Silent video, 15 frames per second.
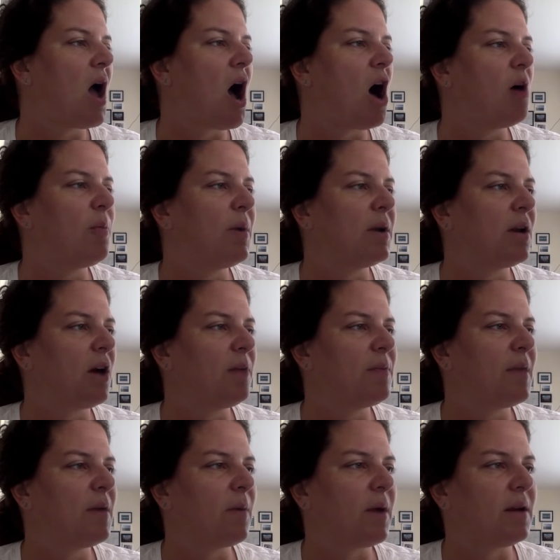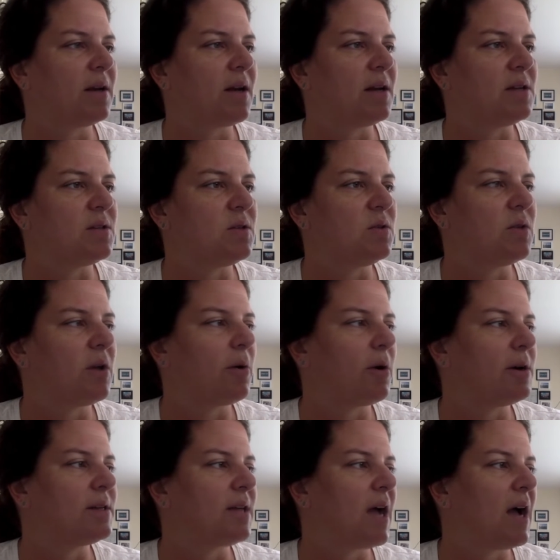Up and up they went, and soon they were
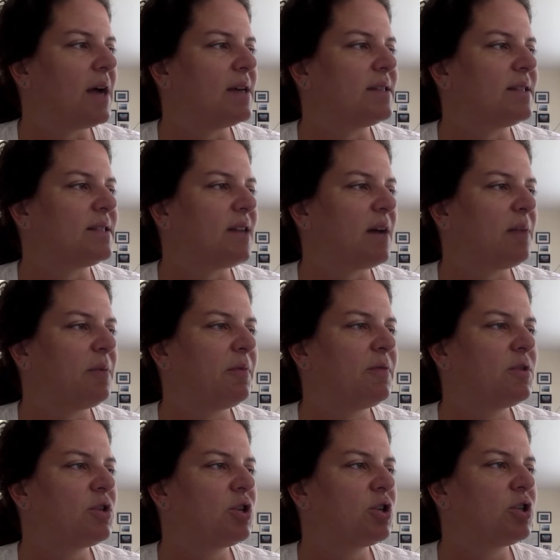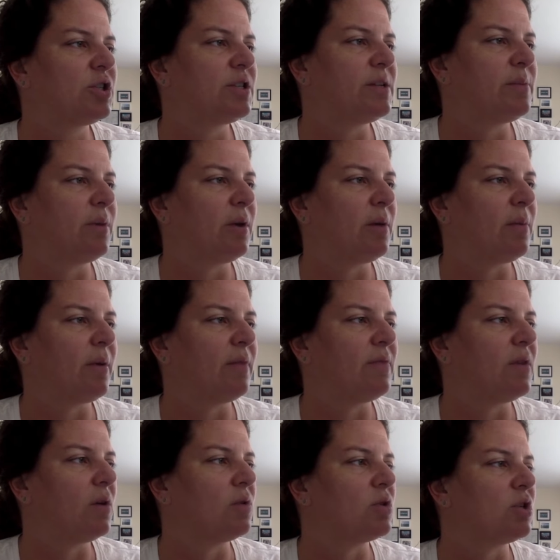as high as the top of a church steeple above
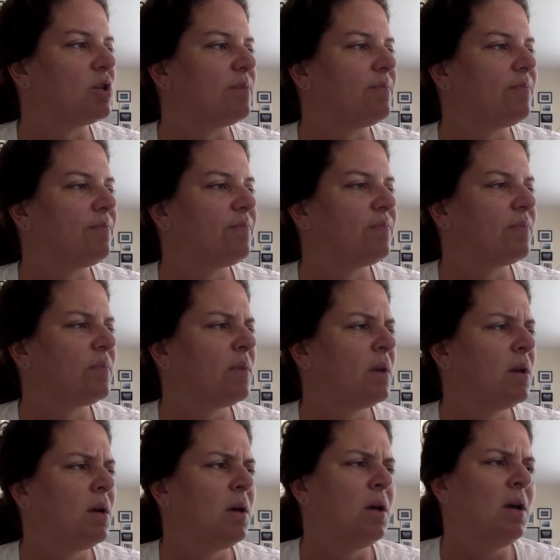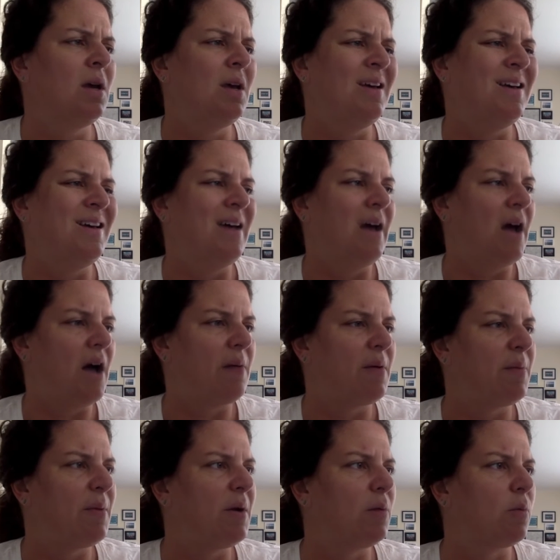the ocean. "I'm a
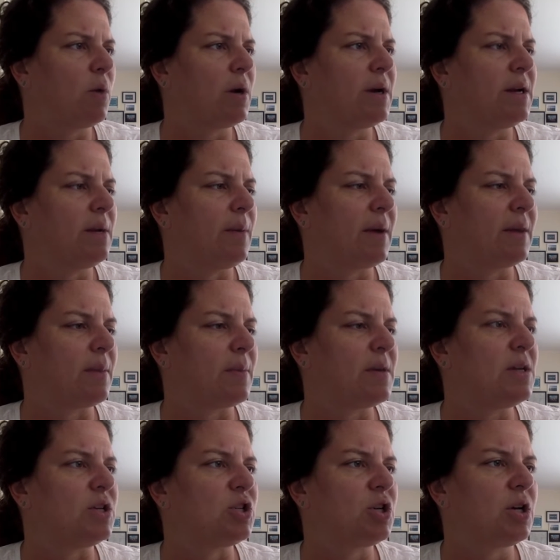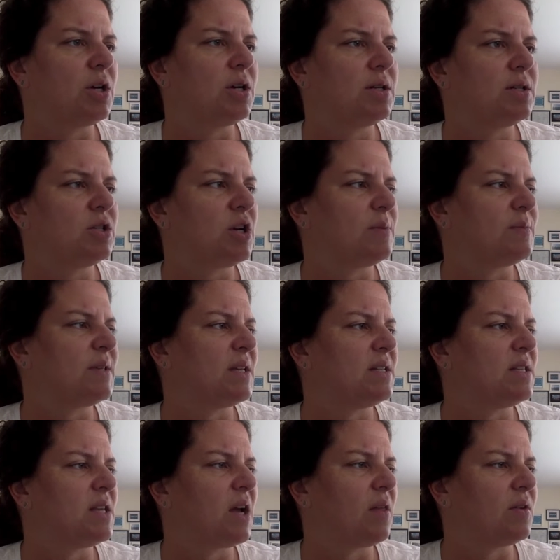bit worried about the peach," James said
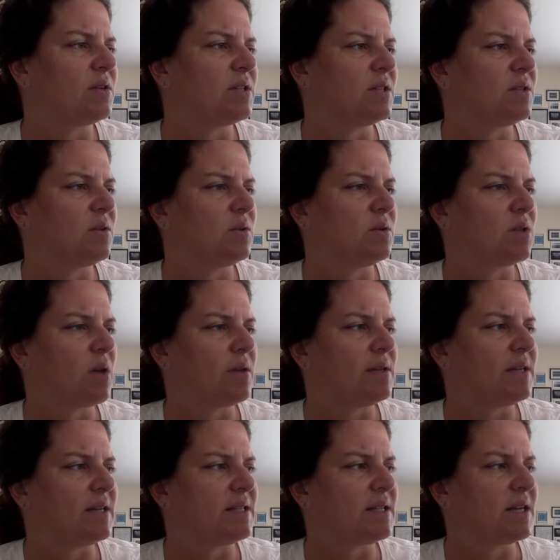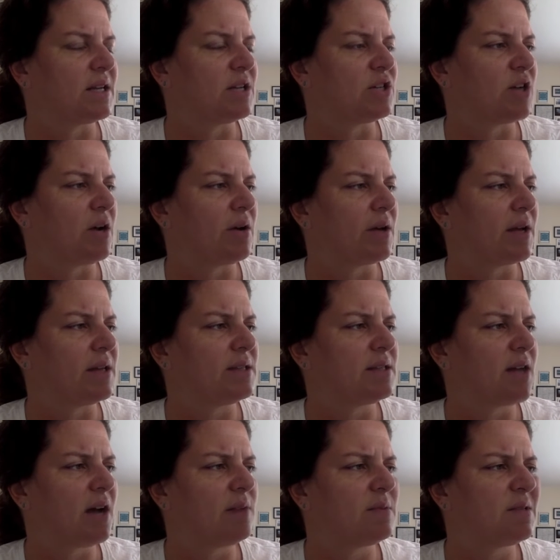to the others as soon as all the dancing and shouting had
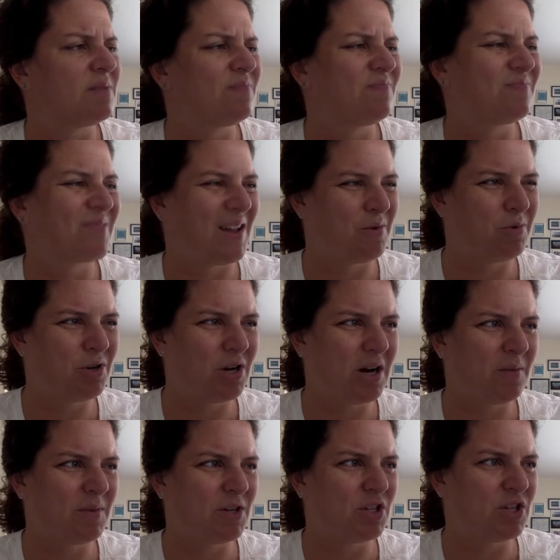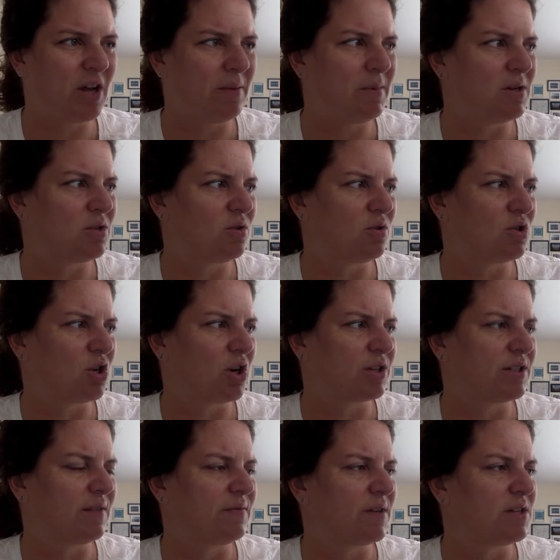stopped. "I wonder how much damage those
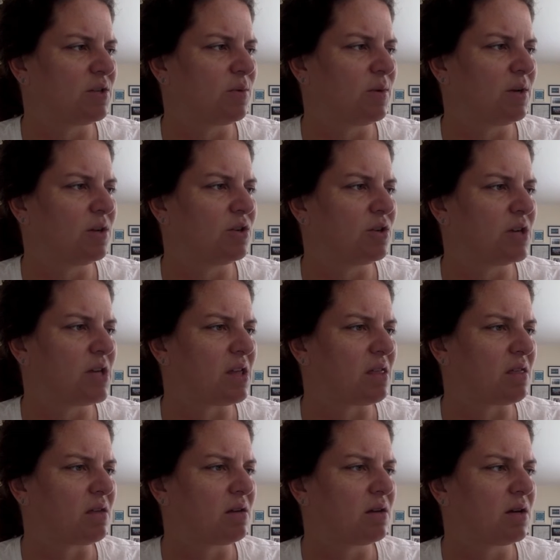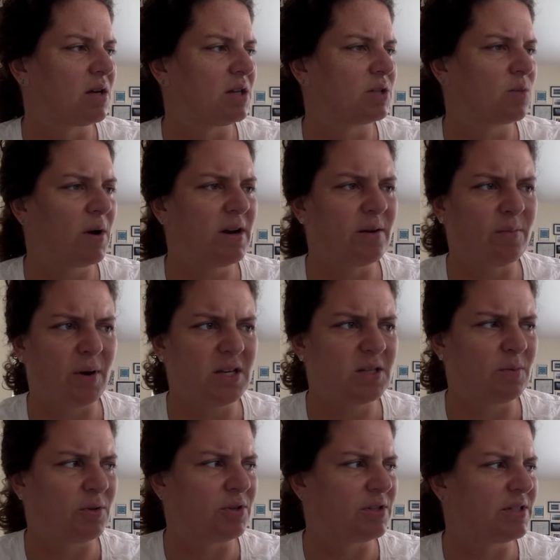sharks have done to it underneath. It's quite
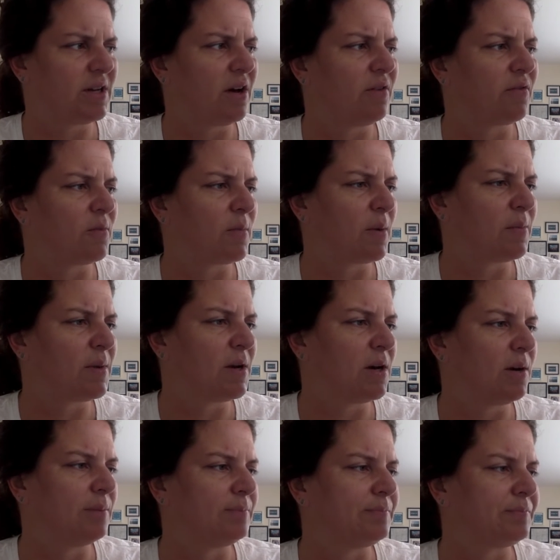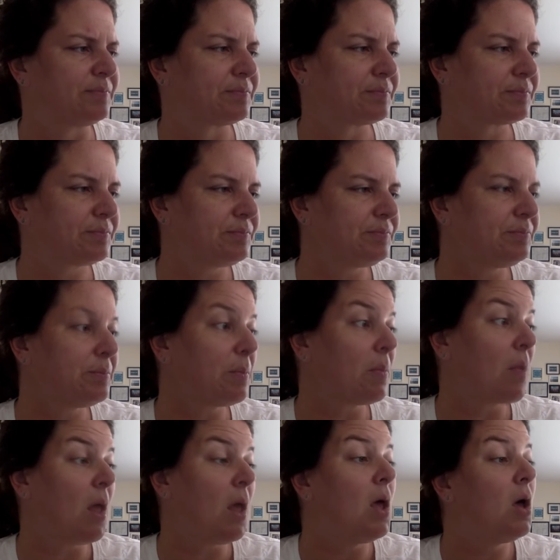impossible to tell from up here."
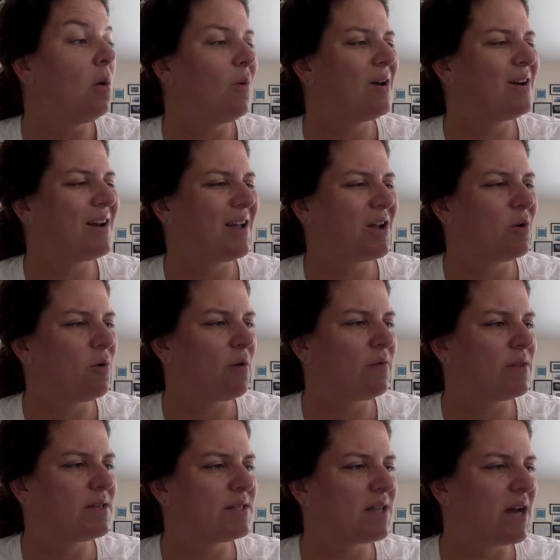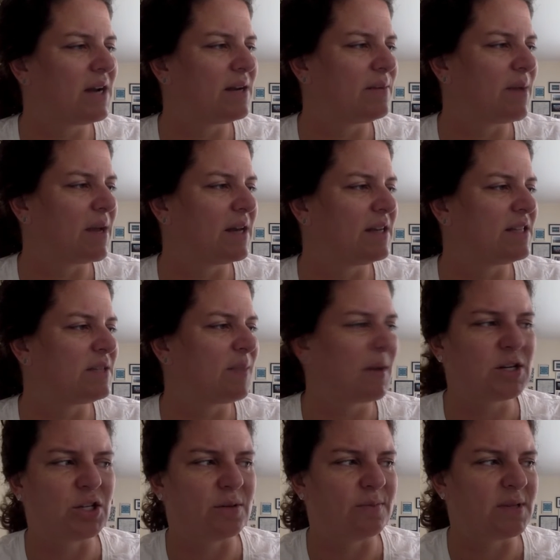"Why don't I go over the side and make an
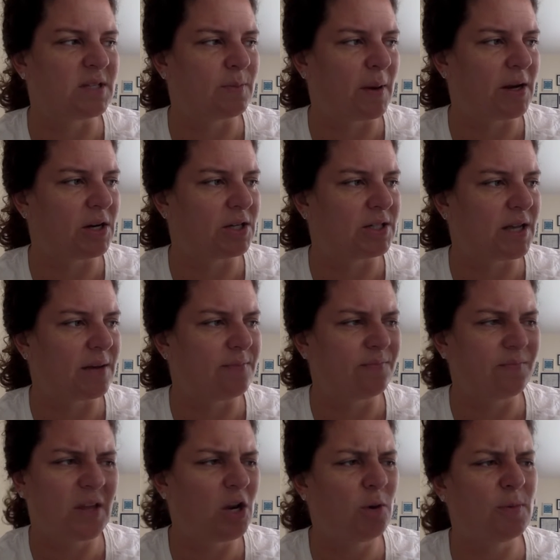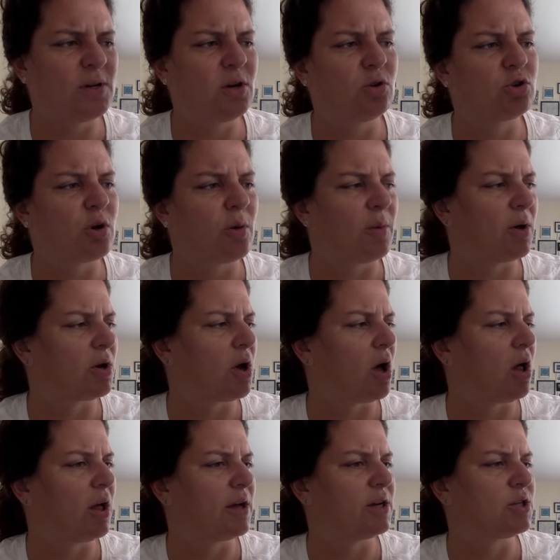inspection?" Miss Spider said. "It'll be no trouble at
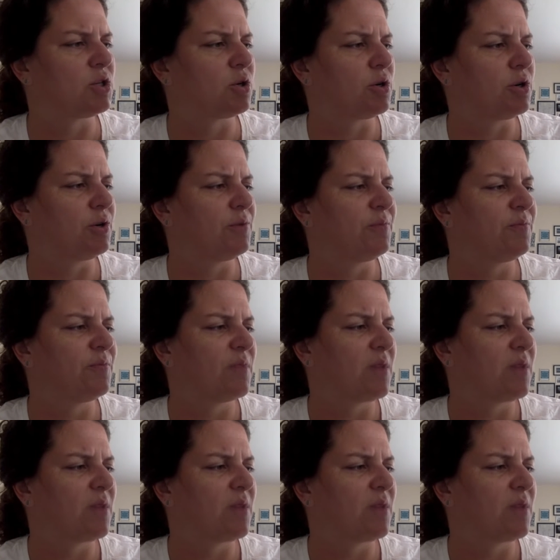all, I assure you."